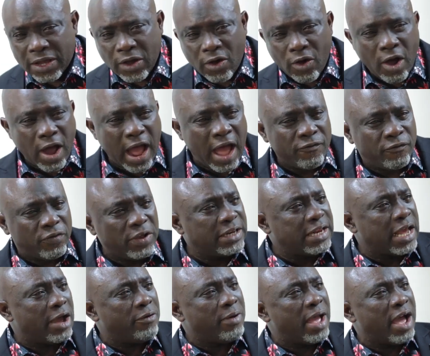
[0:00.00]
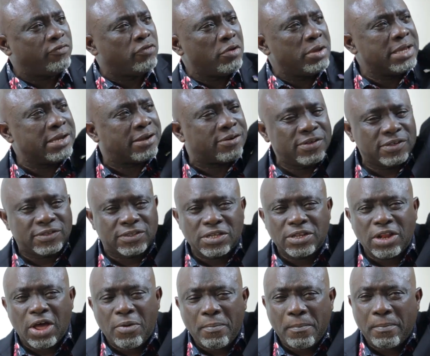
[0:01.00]
Or and feel that we have to increase
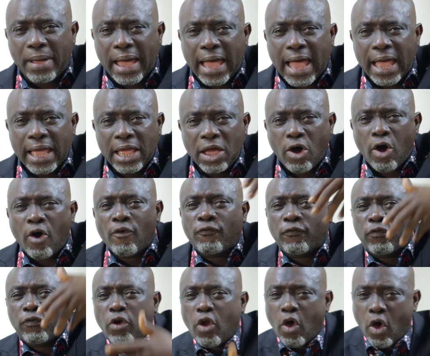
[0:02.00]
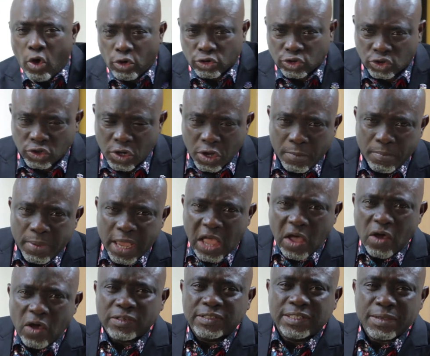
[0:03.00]
the number of floors
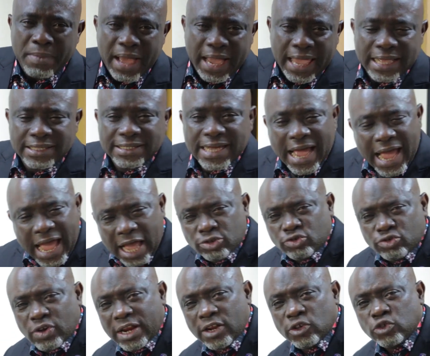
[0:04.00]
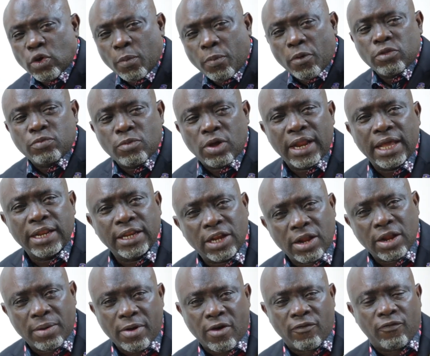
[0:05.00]
because the market can actually support more than
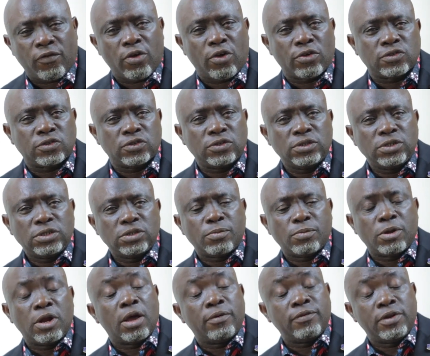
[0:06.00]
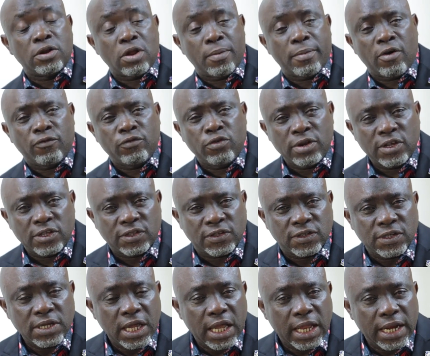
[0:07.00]
the number of floors, more than the number of
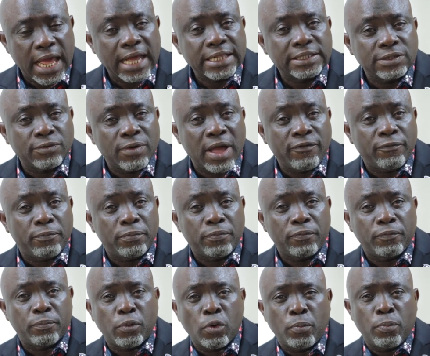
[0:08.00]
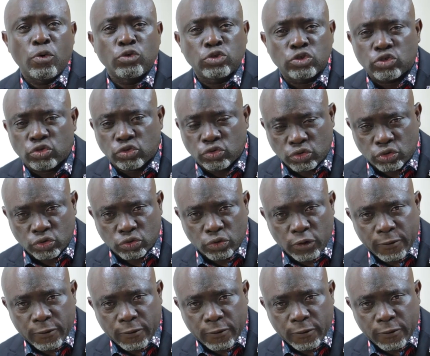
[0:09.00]
units that we are proposed to do.